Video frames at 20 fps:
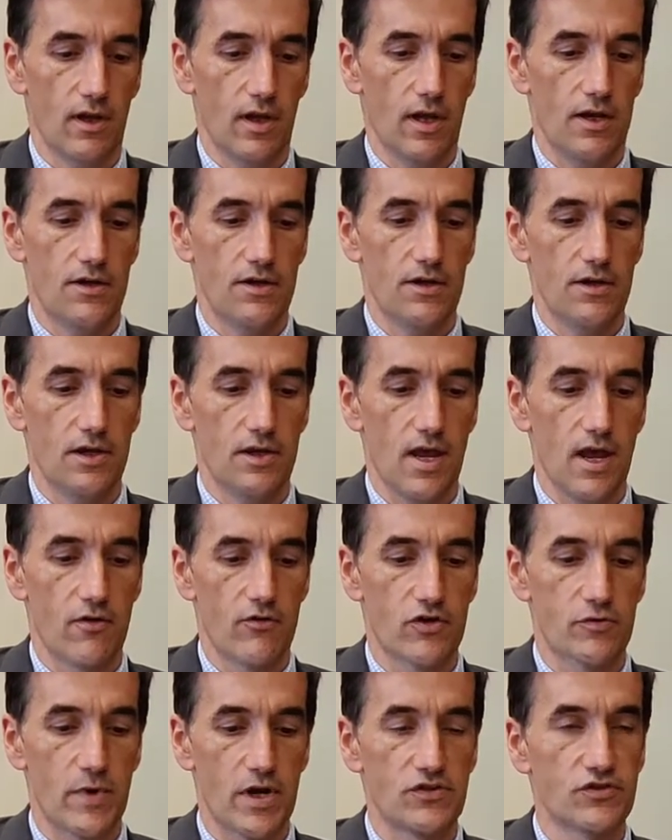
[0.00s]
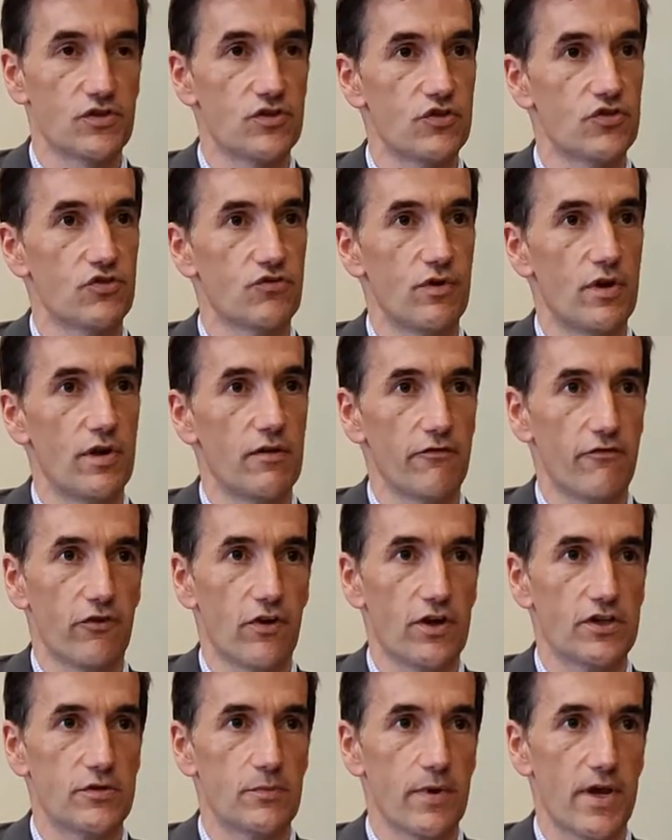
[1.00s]
Indian aerospace industry
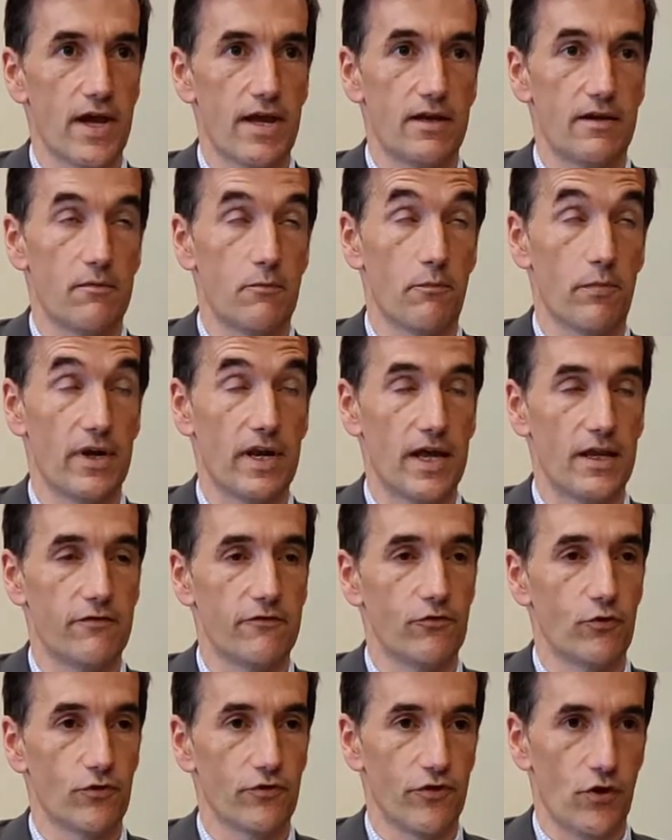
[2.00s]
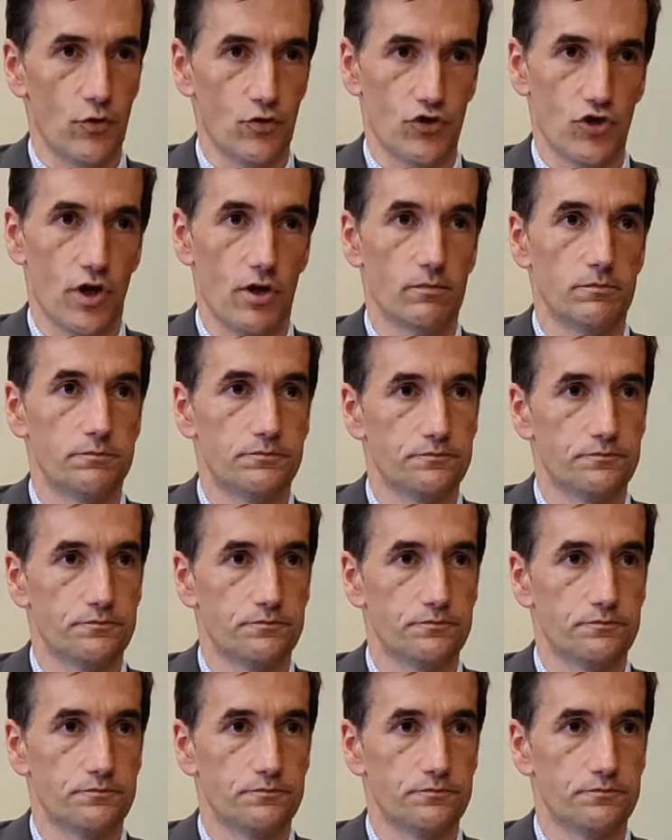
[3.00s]
flight plan, plan for the future.